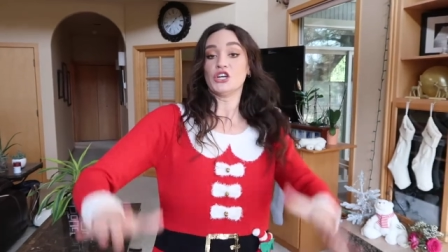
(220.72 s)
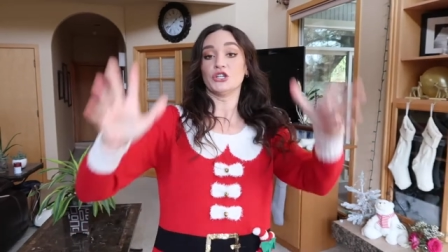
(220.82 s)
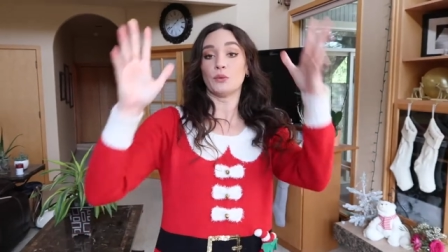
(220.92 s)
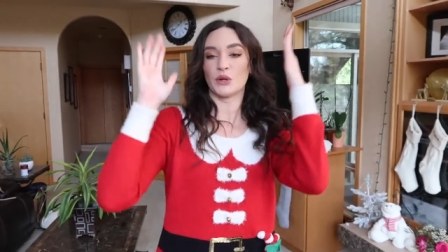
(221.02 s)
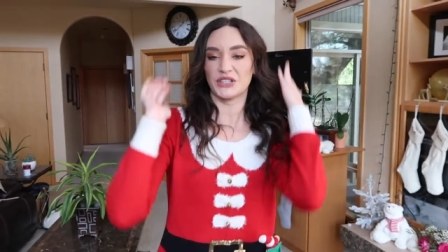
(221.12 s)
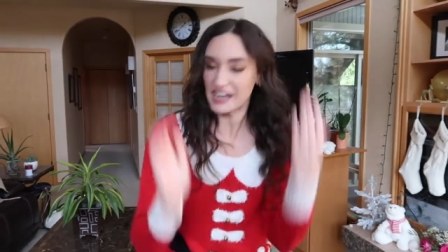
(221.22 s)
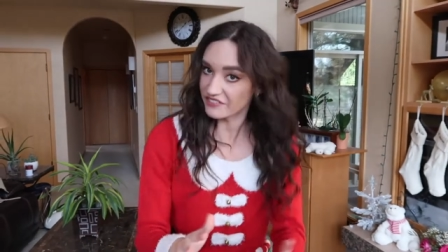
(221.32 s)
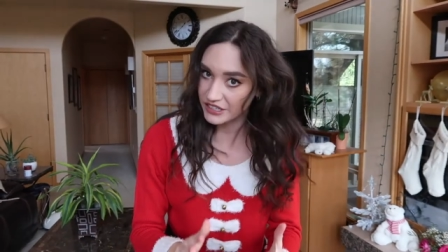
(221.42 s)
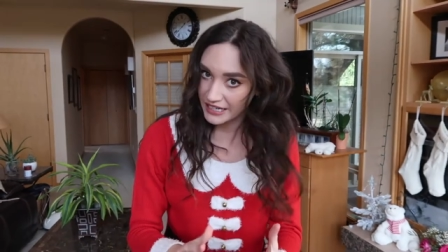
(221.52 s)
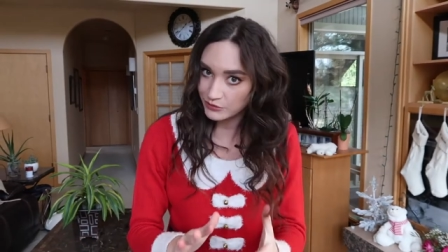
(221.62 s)
You will
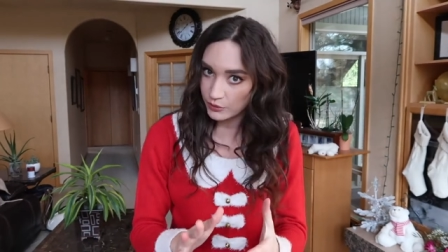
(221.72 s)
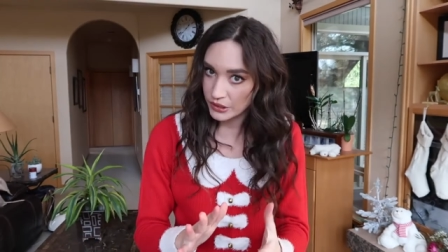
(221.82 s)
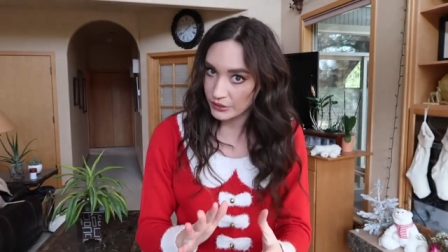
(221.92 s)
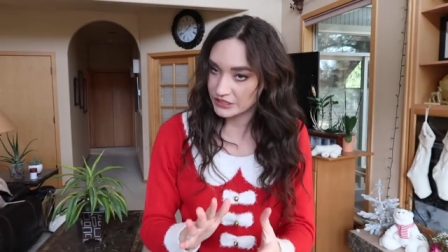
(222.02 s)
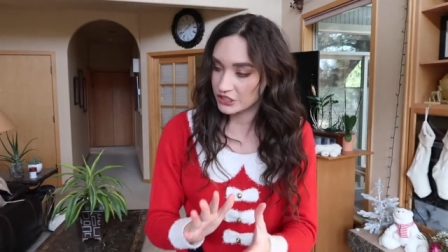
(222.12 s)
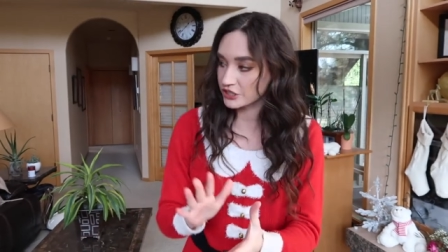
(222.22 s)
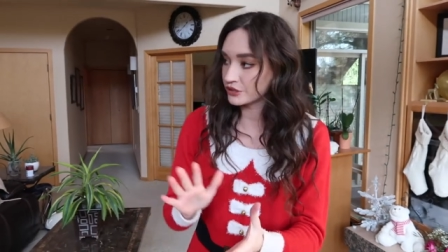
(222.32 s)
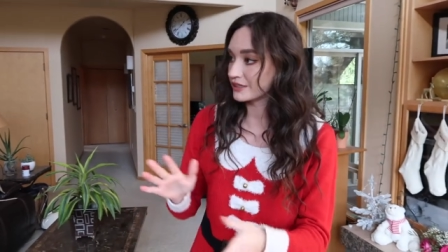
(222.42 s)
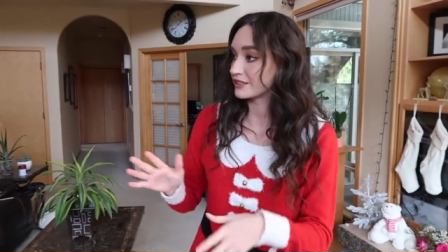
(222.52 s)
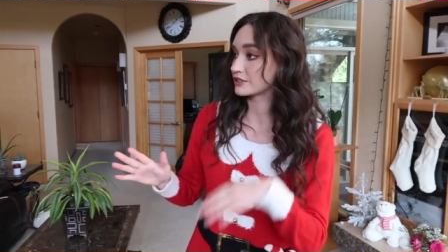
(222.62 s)
never guess what we're going to
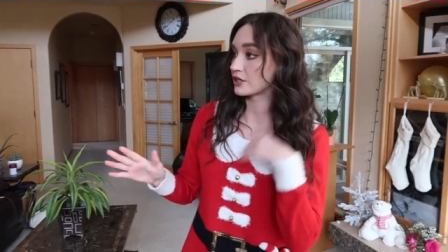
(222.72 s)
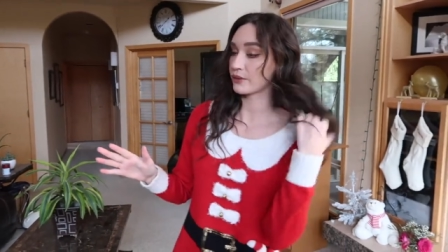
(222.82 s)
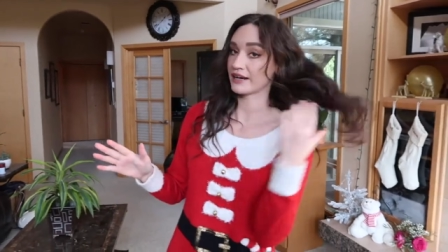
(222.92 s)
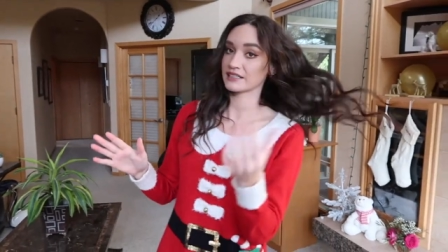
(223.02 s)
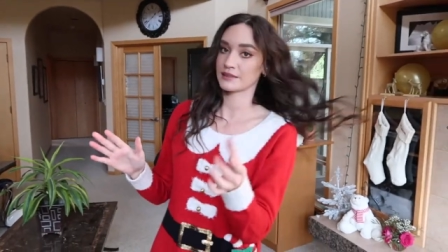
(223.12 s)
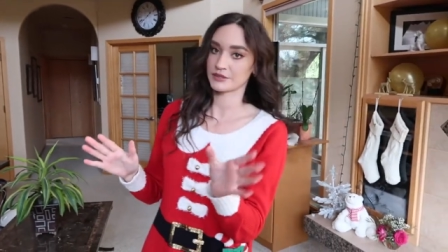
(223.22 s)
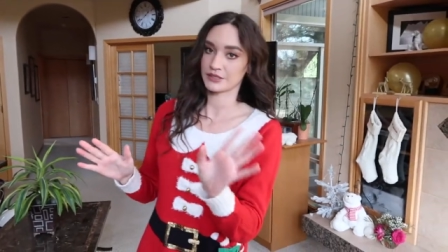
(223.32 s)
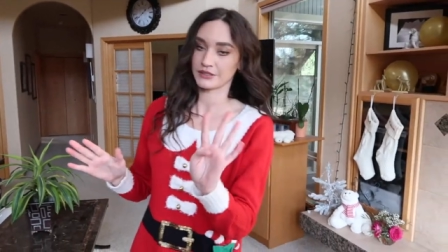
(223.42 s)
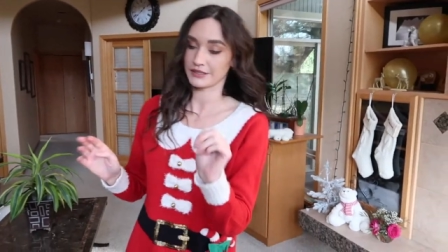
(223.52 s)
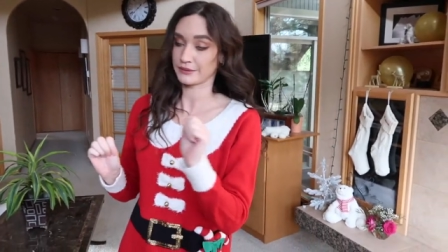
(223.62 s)
do. It is so random,
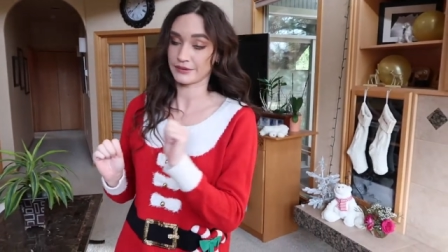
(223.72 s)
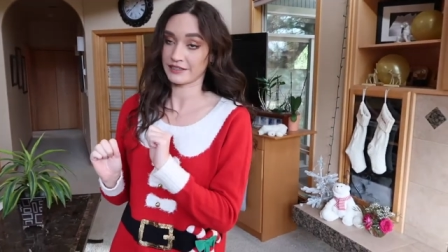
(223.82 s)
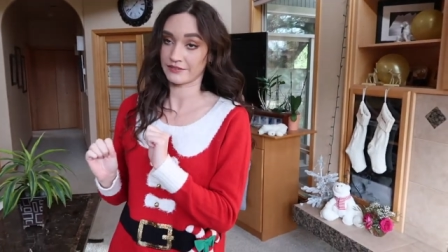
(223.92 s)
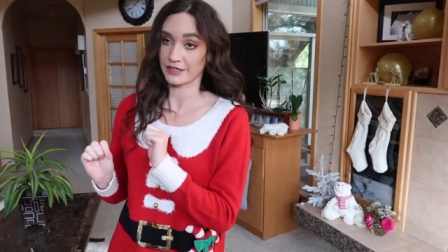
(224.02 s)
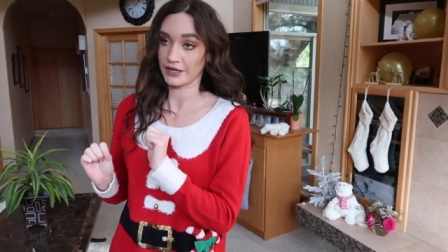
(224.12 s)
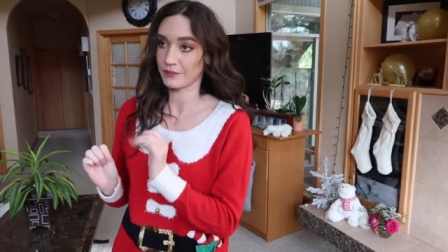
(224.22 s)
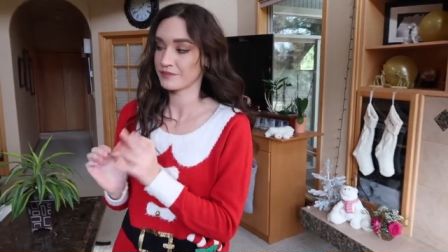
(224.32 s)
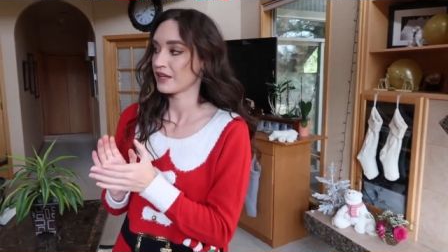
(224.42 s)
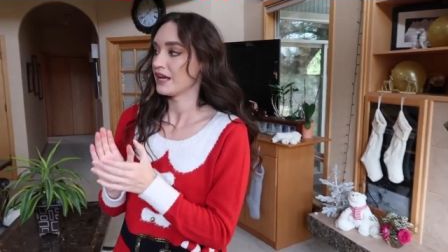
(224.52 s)
so you won't even know.